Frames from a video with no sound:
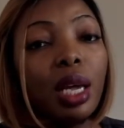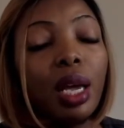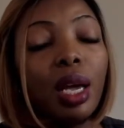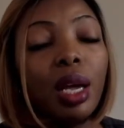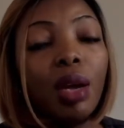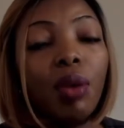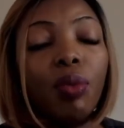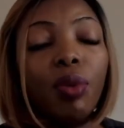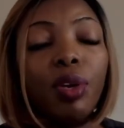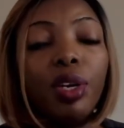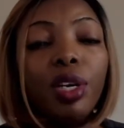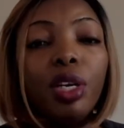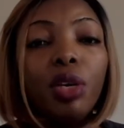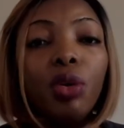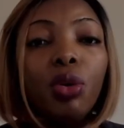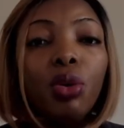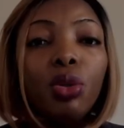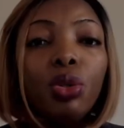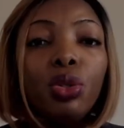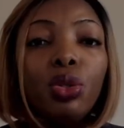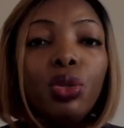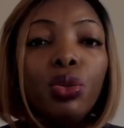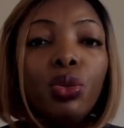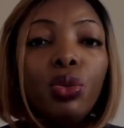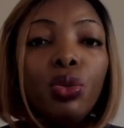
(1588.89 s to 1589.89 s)
And when they go
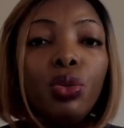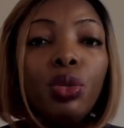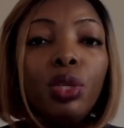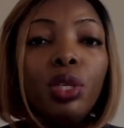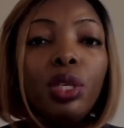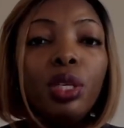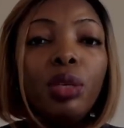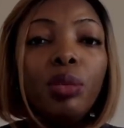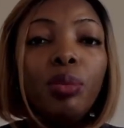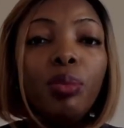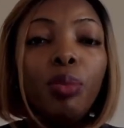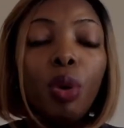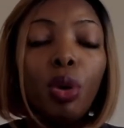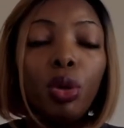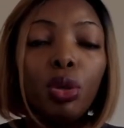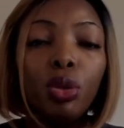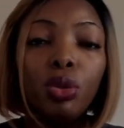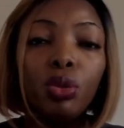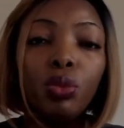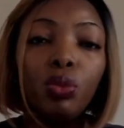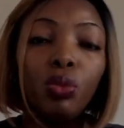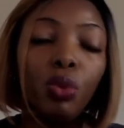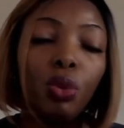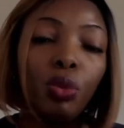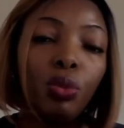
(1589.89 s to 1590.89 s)
to the board
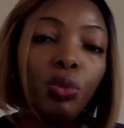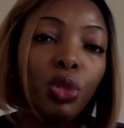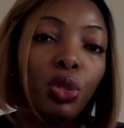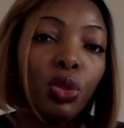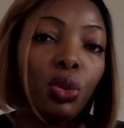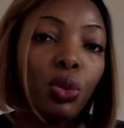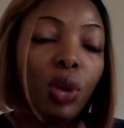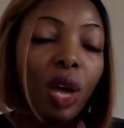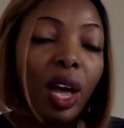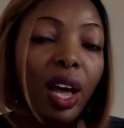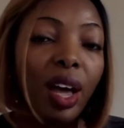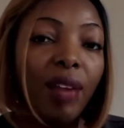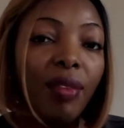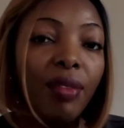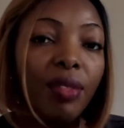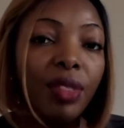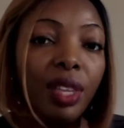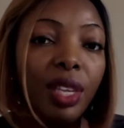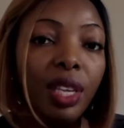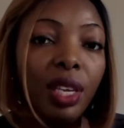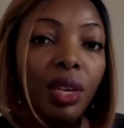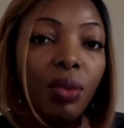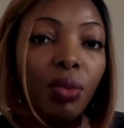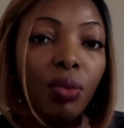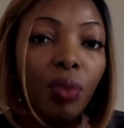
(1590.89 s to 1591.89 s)
room to have
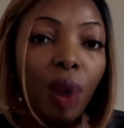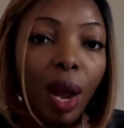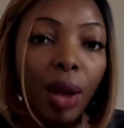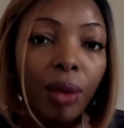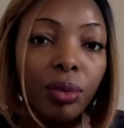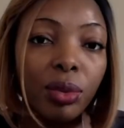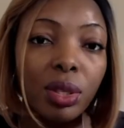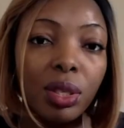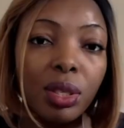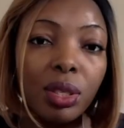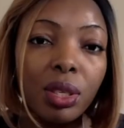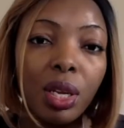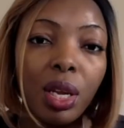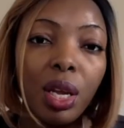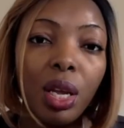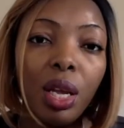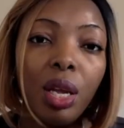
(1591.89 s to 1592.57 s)
the rounds,